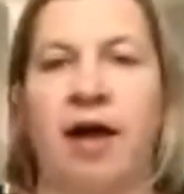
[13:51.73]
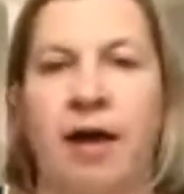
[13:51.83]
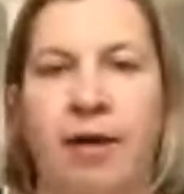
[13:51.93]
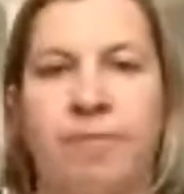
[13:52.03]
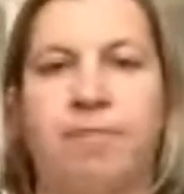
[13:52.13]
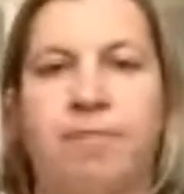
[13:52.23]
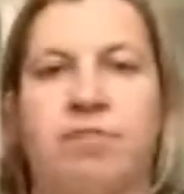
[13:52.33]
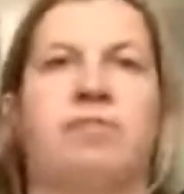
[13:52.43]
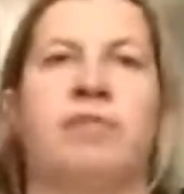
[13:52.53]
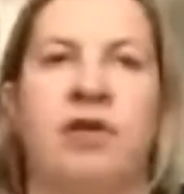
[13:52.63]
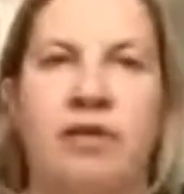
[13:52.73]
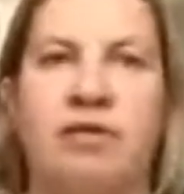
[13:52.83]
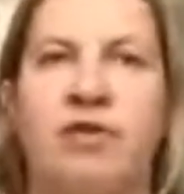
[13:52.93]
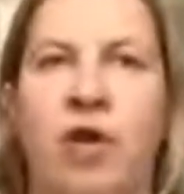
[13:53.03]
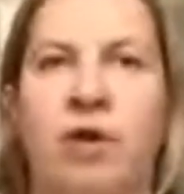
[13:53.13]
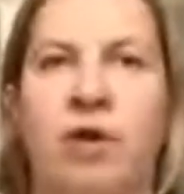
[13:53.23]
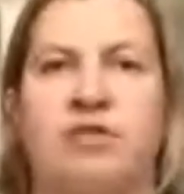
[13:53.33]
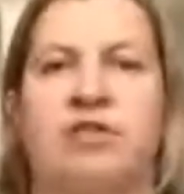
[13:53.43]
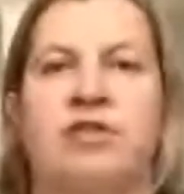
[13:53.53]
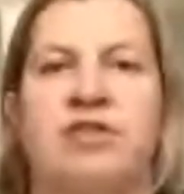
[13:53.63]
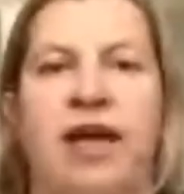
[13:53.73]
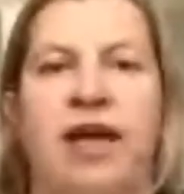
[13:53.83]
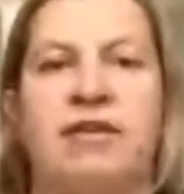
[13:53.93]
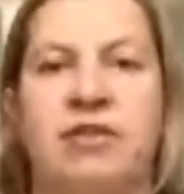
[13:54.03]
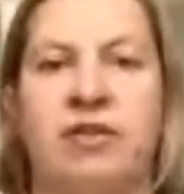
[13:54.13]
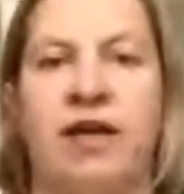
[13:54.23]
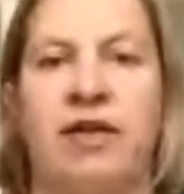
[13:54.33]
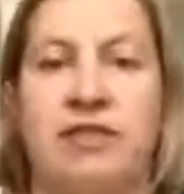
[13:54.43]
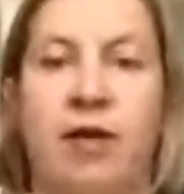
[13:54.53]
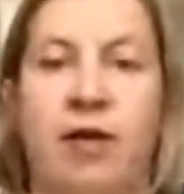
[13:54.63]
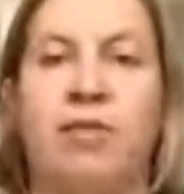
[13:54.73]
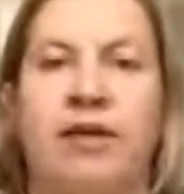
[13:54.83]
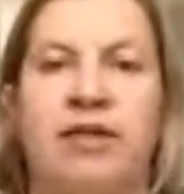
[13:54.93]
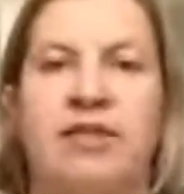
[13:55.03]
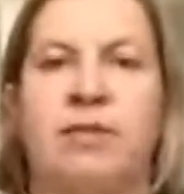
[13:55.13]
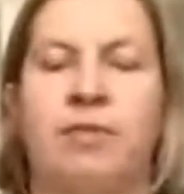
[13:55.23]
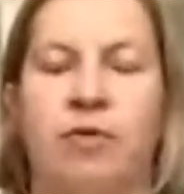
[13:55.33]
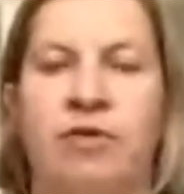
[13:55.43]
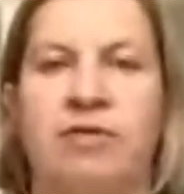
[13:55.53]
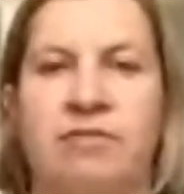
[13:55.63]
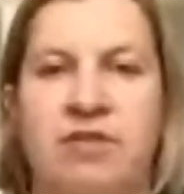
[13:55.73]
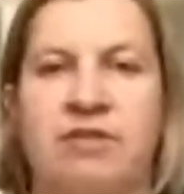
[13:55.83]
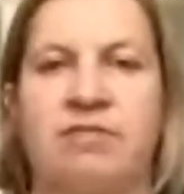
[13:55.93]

But, you know, choosing how to do that sampling is an important